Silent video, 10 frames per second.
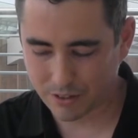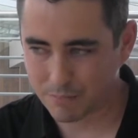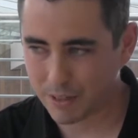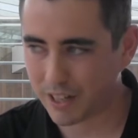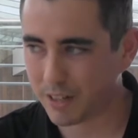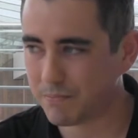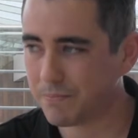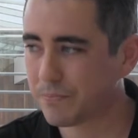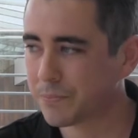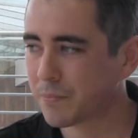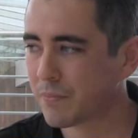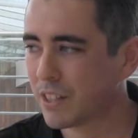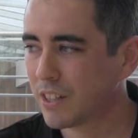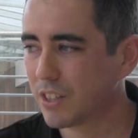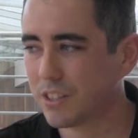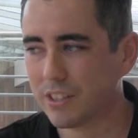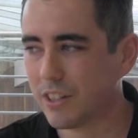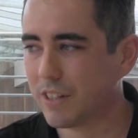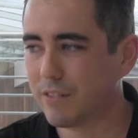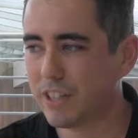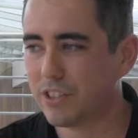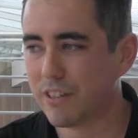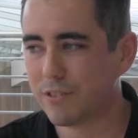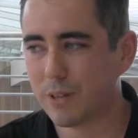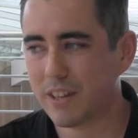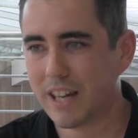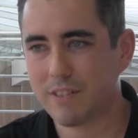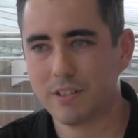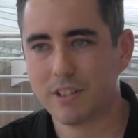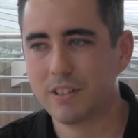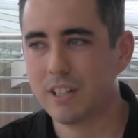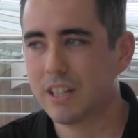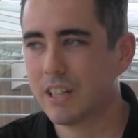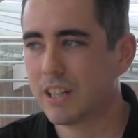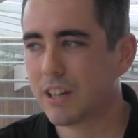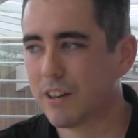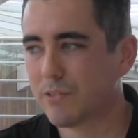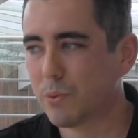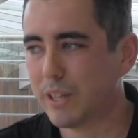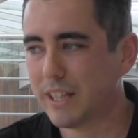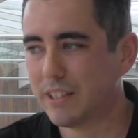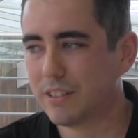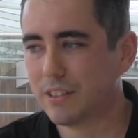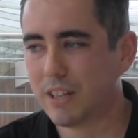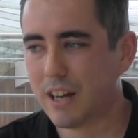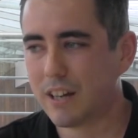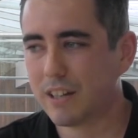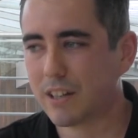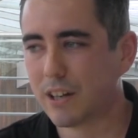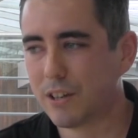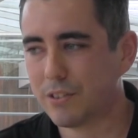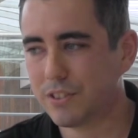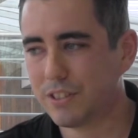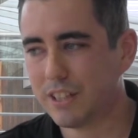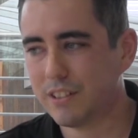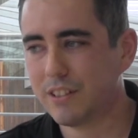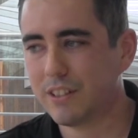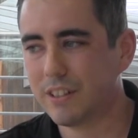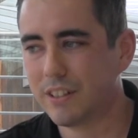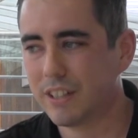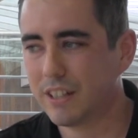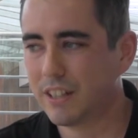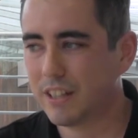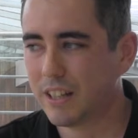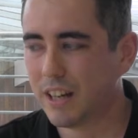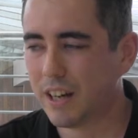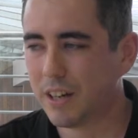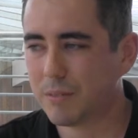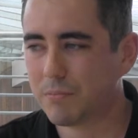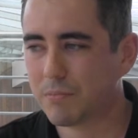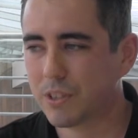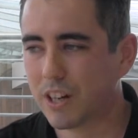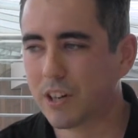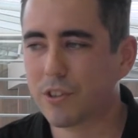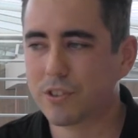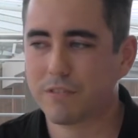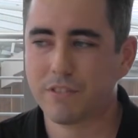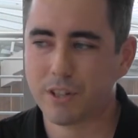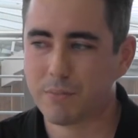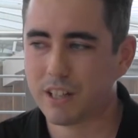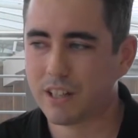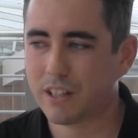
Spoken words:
But just in like a very general way, they have a kind of weird, closed-in, kind of claustrophobic,